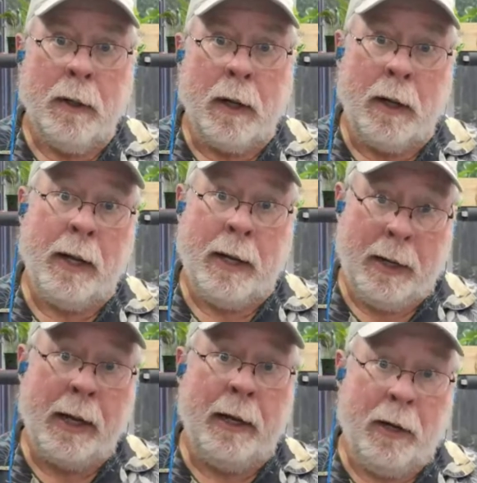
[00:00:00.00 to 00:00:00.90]
uh, an,
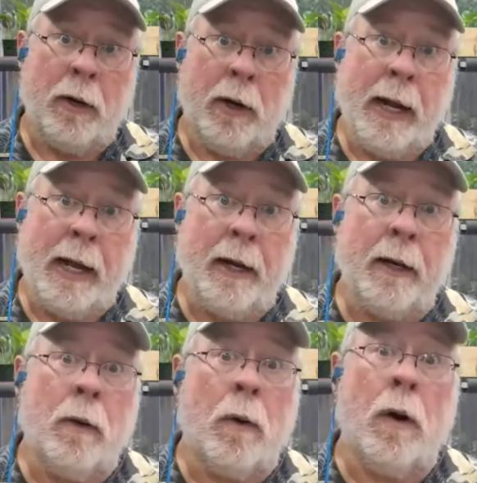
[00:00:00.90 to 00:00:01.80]
an,
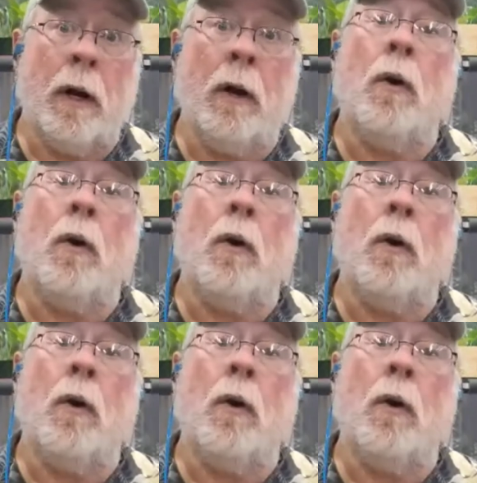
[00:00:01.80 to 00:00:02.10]
inorganic or a,